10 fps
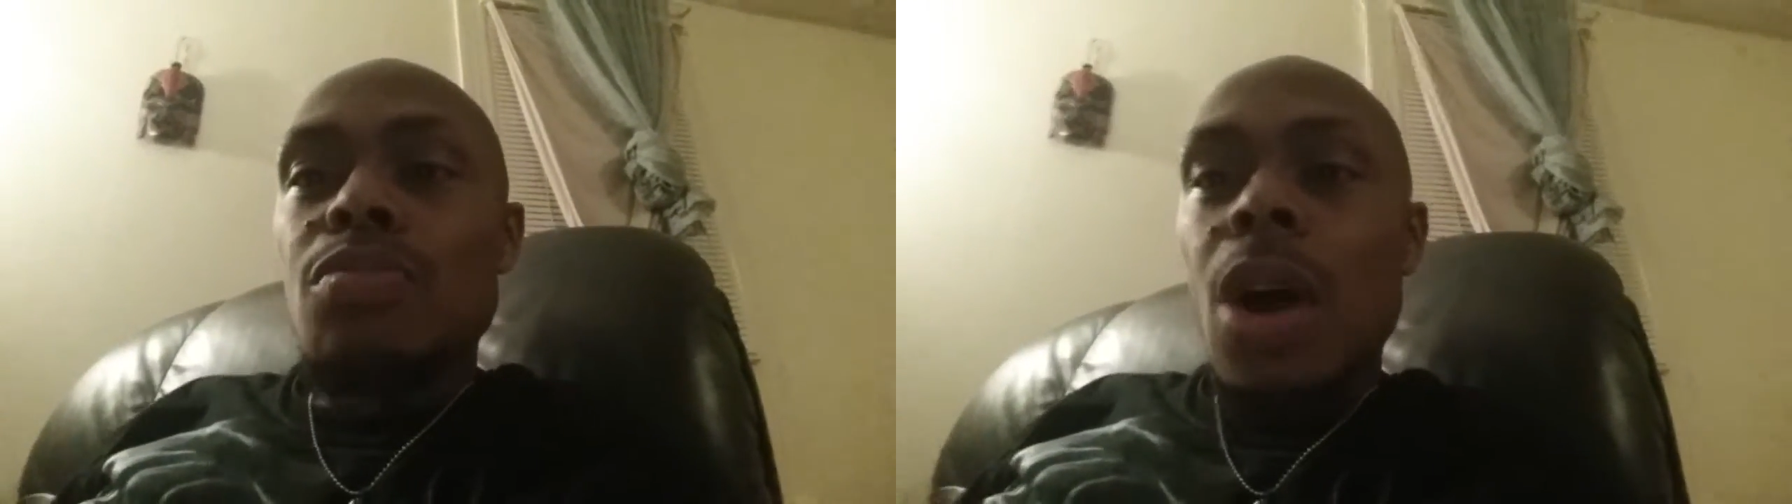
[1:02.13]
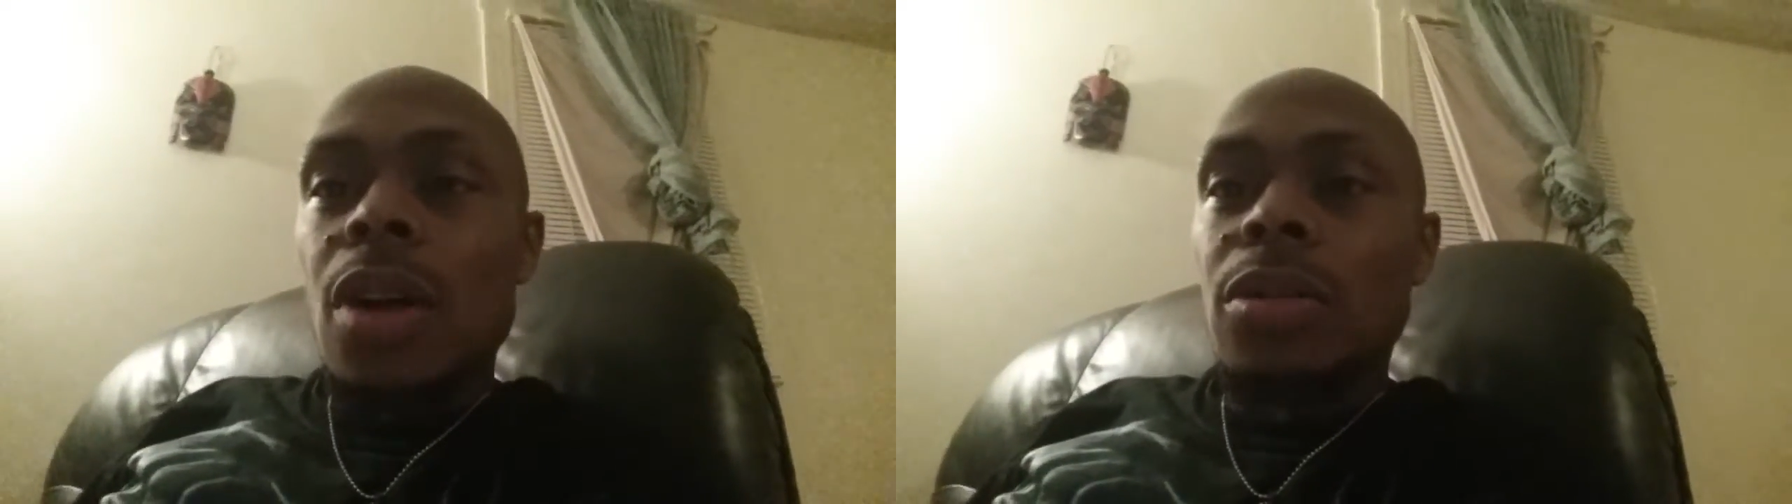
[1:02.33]

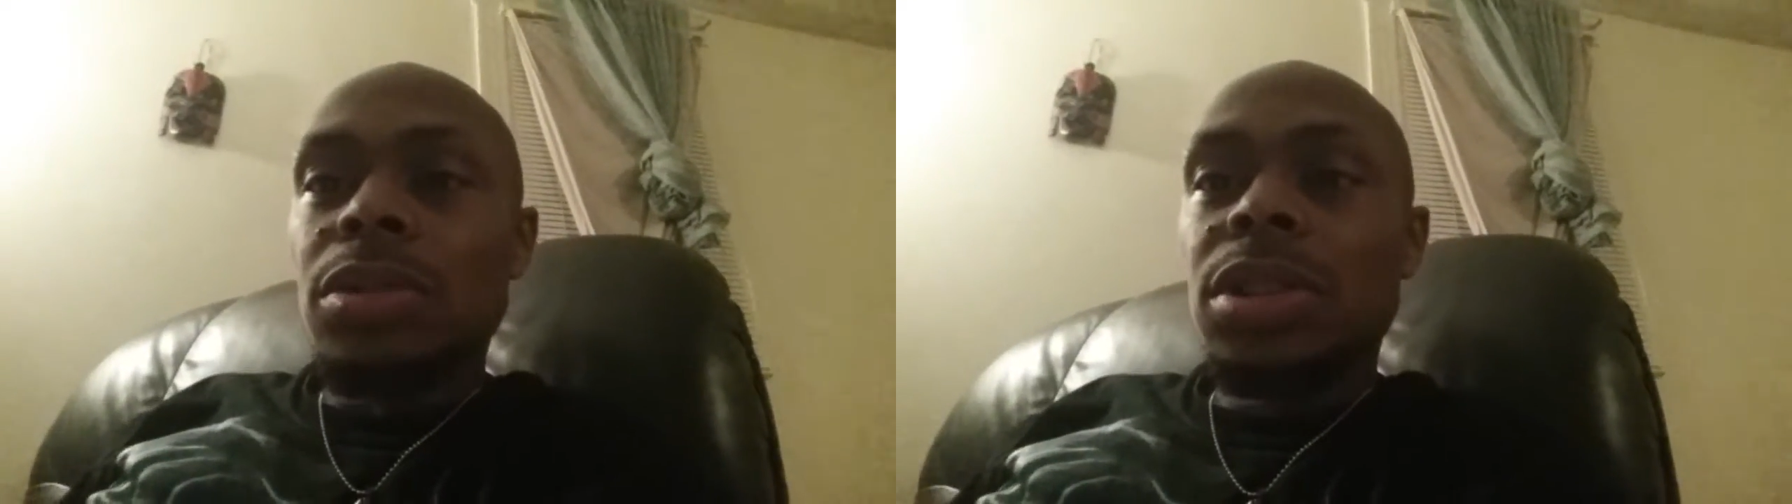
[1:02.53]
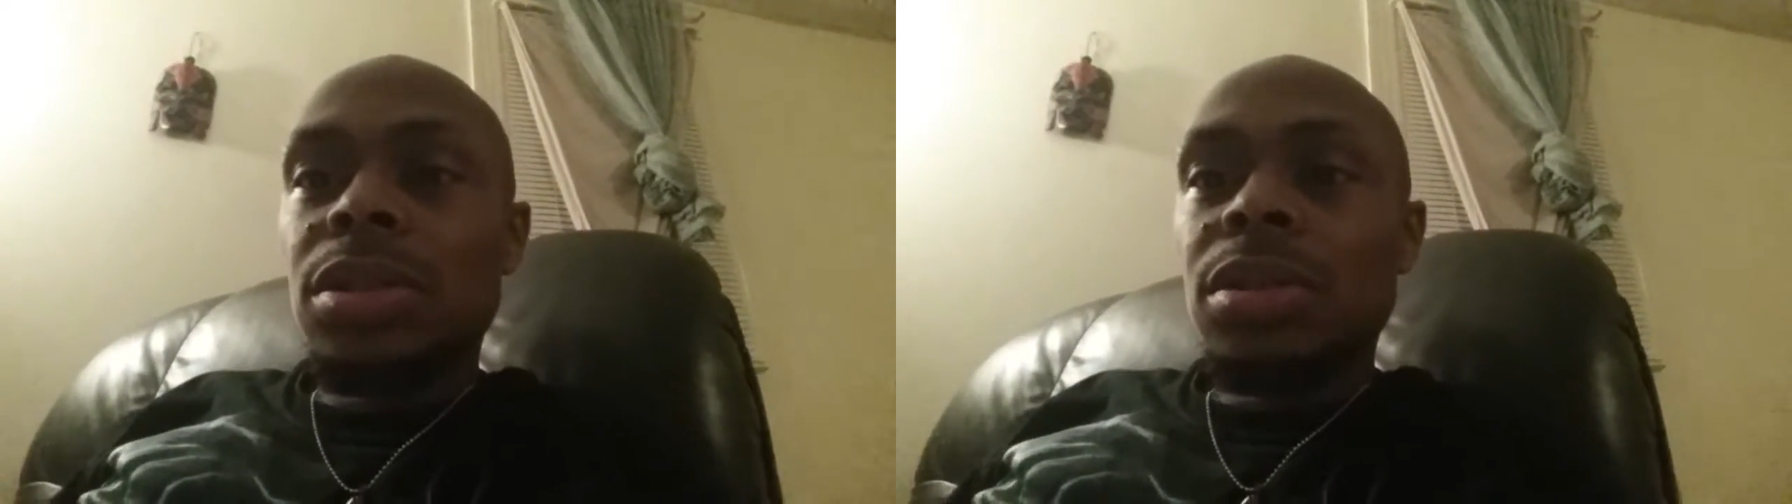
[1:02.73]

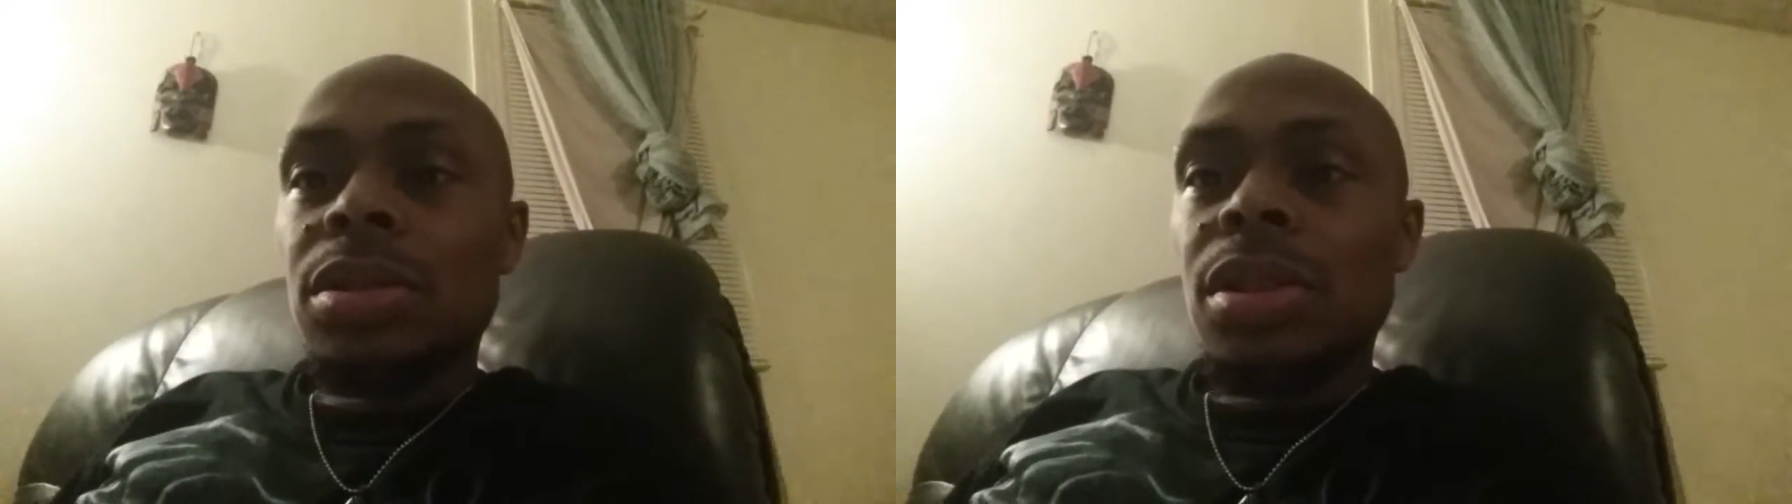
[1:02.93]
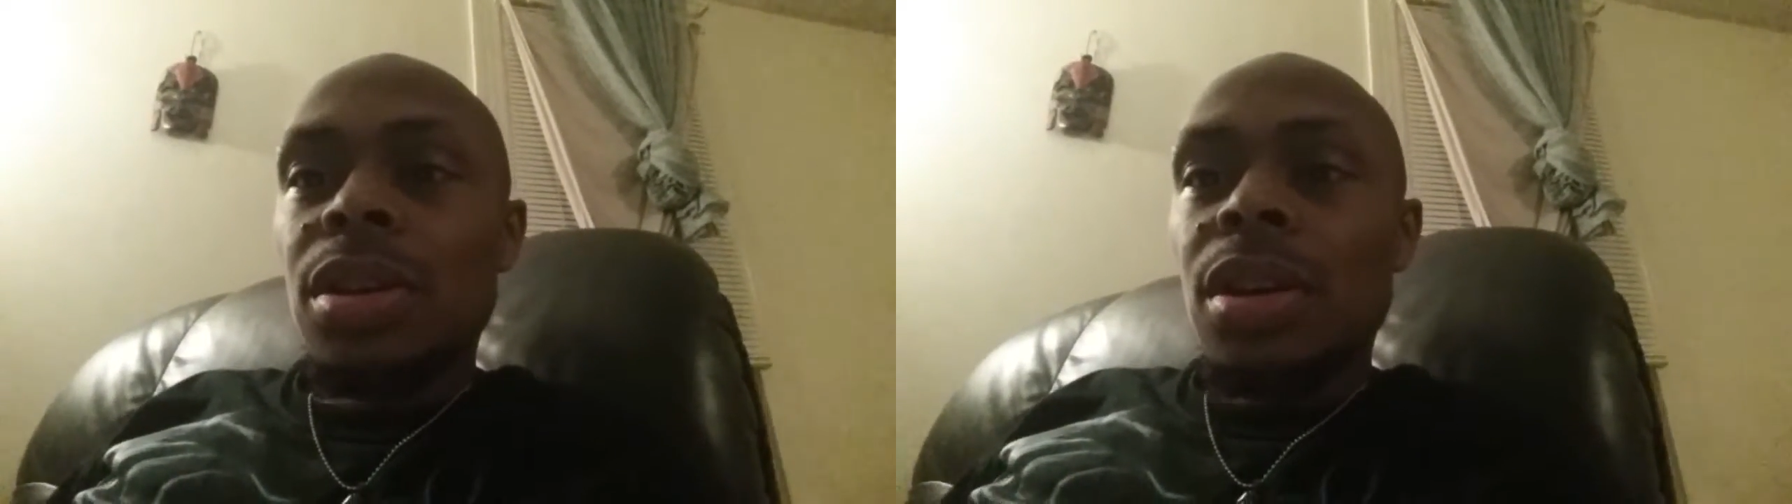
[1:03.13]
models.
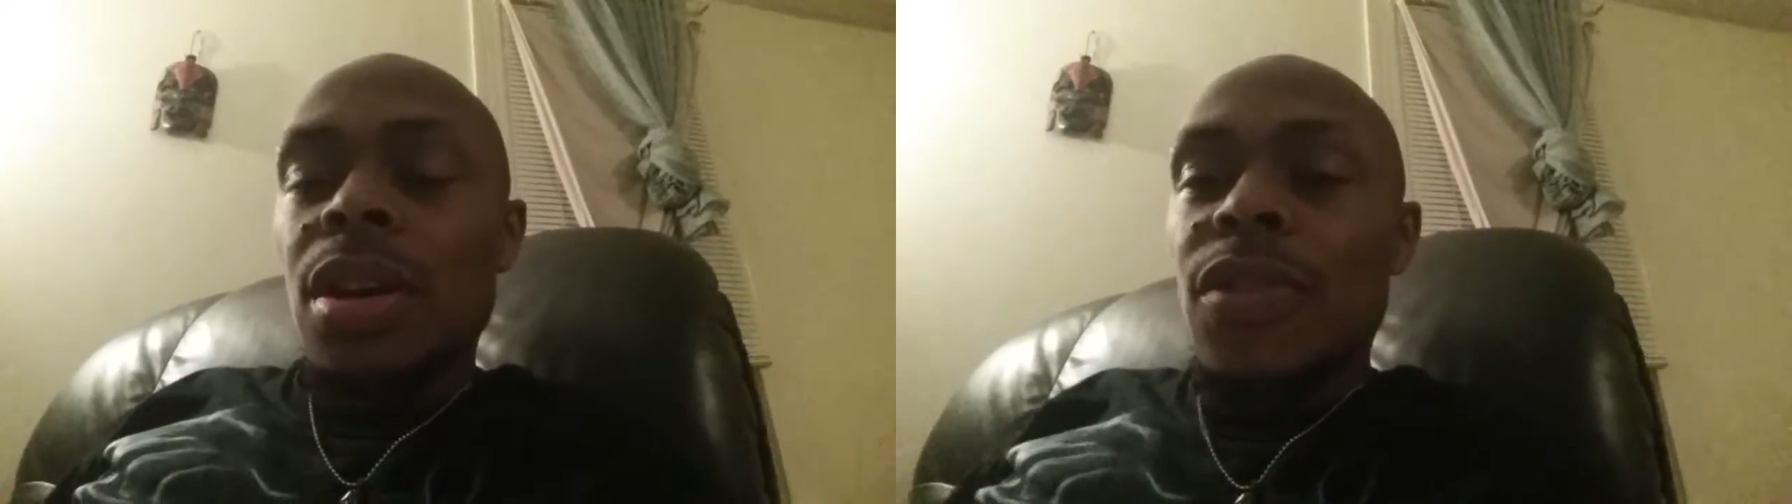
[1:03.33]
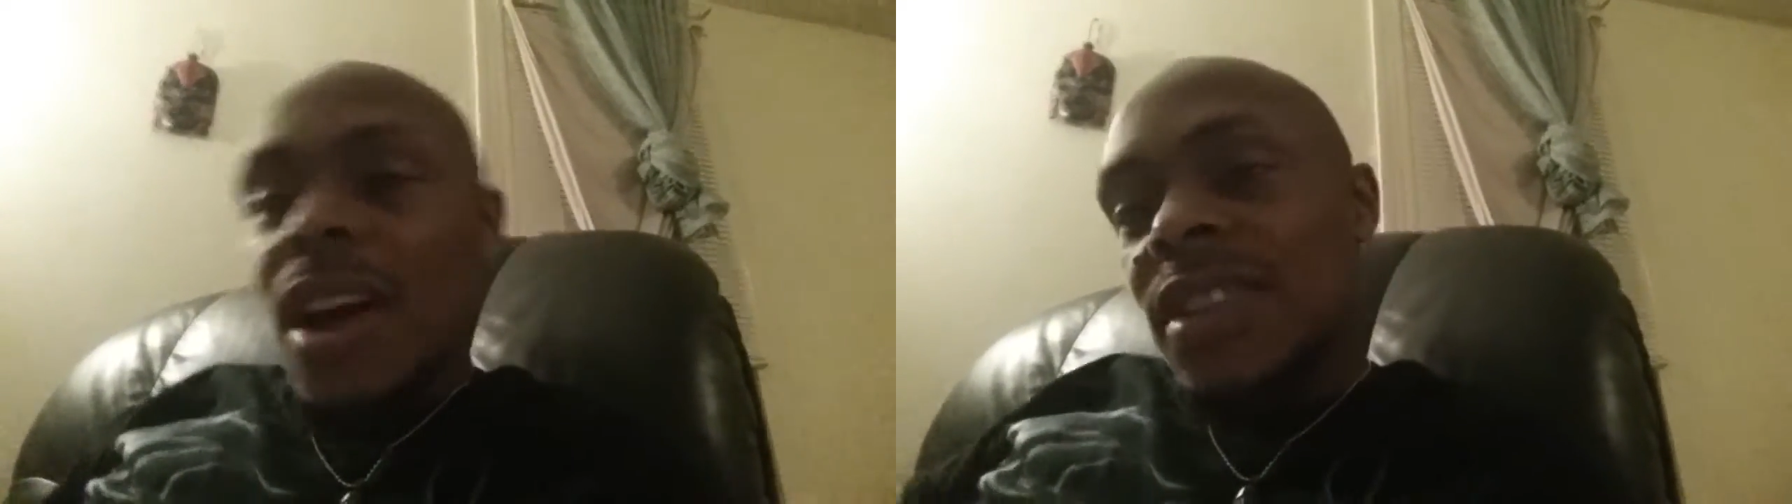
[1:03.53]

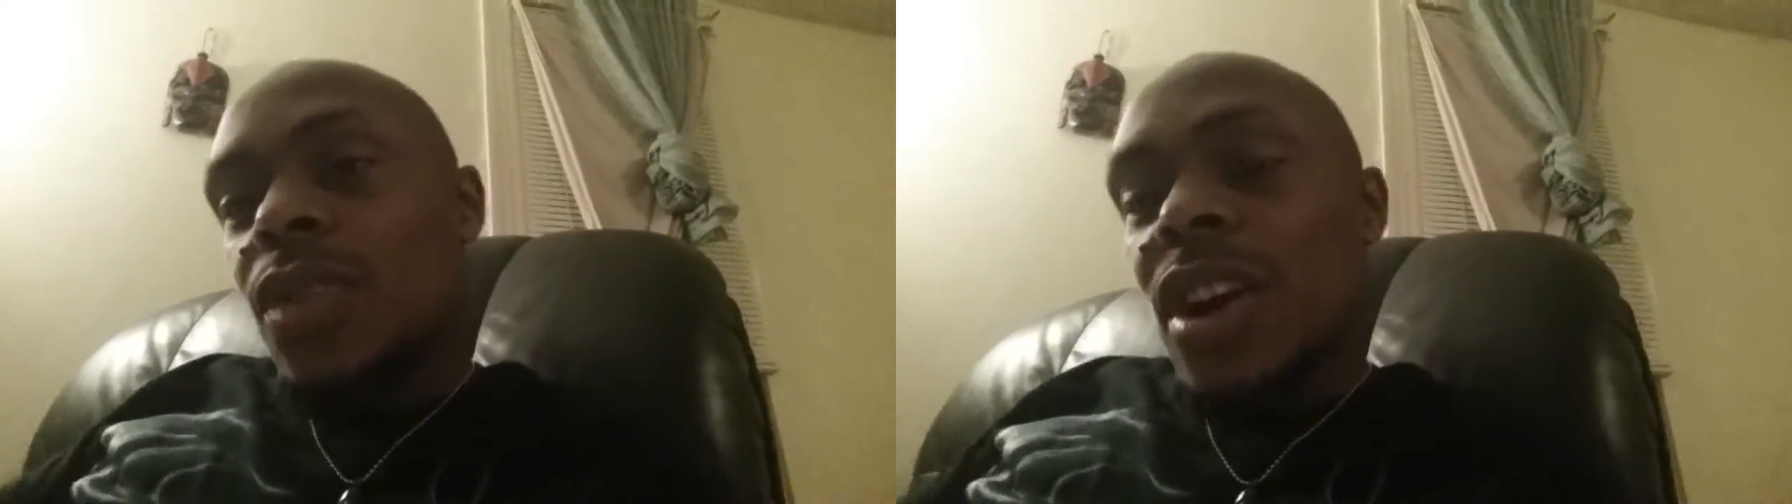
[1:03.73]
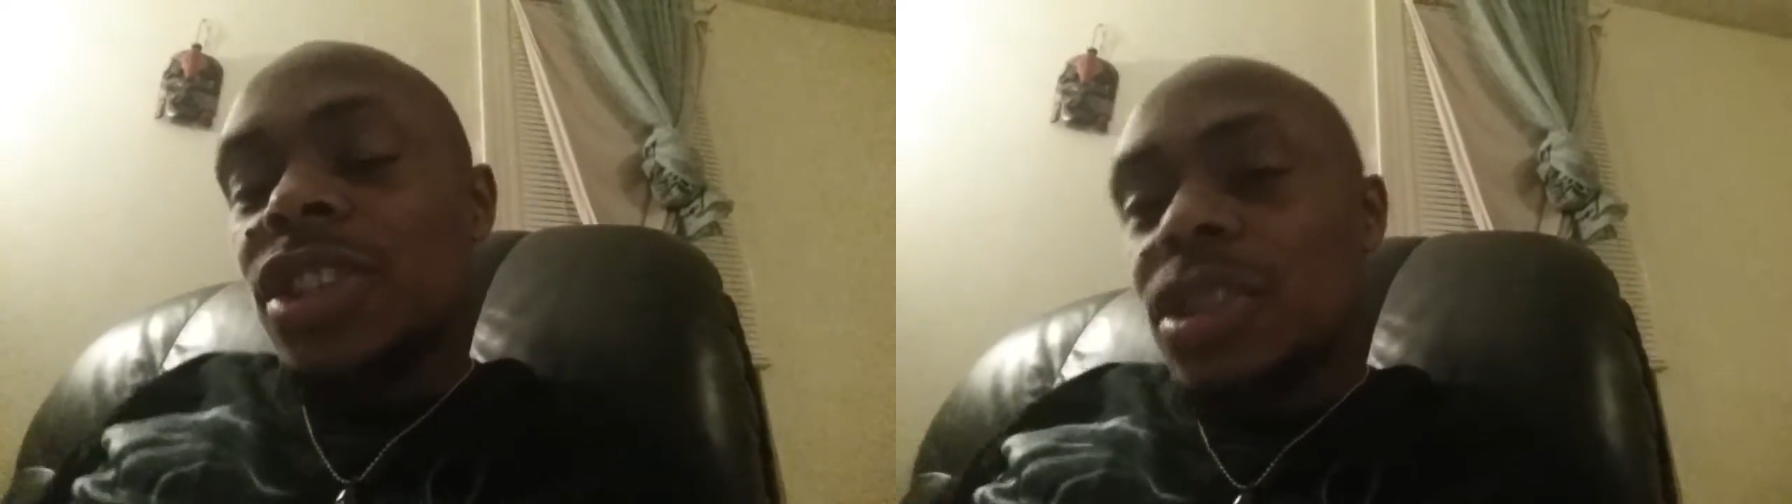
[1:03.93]
If you have any
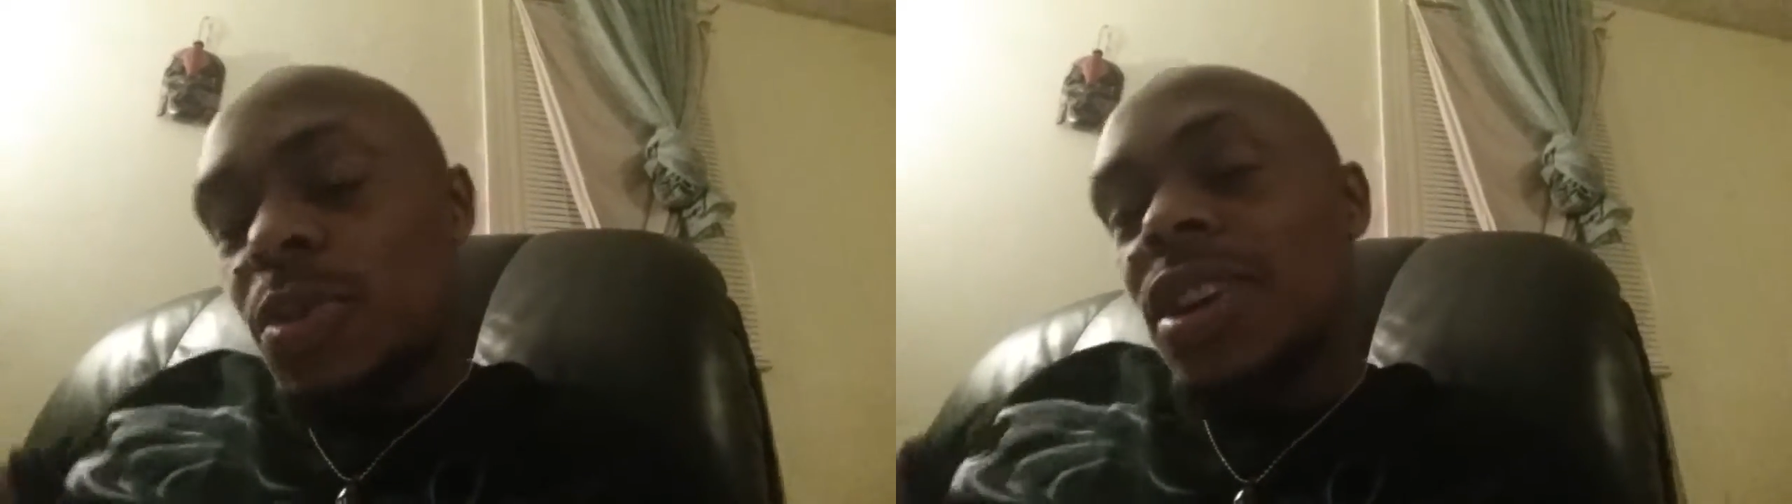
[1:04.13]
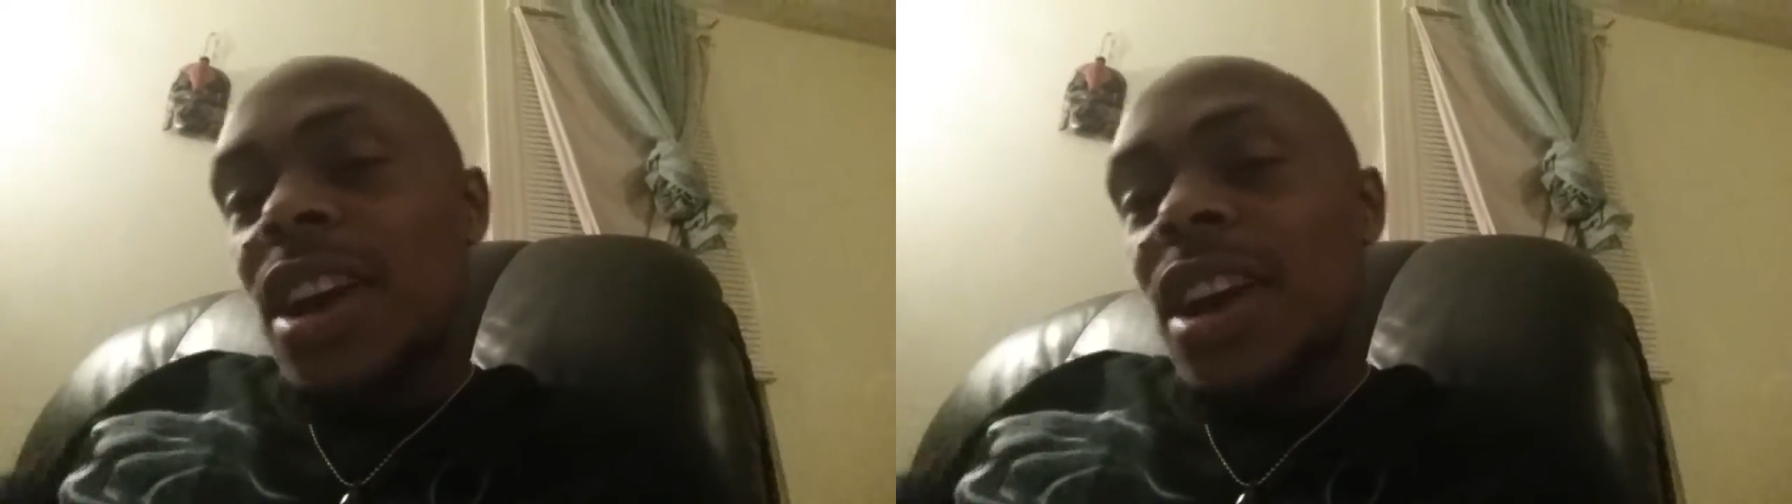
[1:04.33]
questions, you put